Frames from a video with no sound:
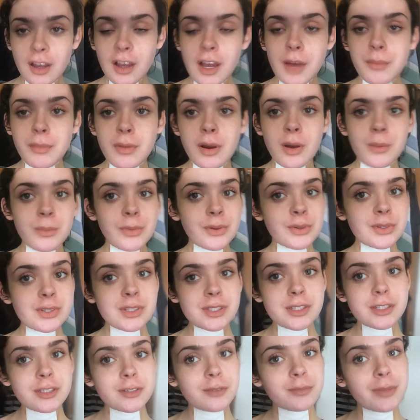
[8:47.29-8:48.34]
I'm
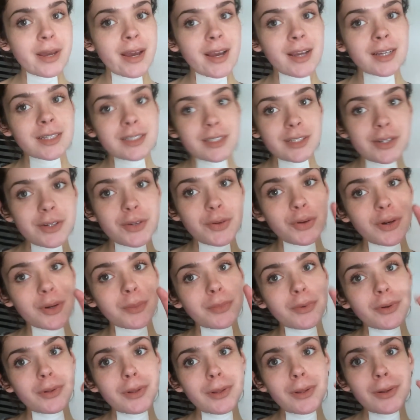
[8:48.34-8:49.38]
almost back to
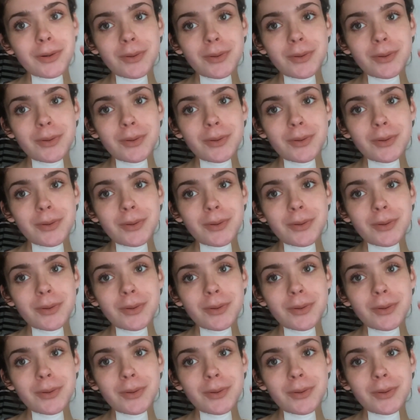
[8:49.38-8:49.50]
normal,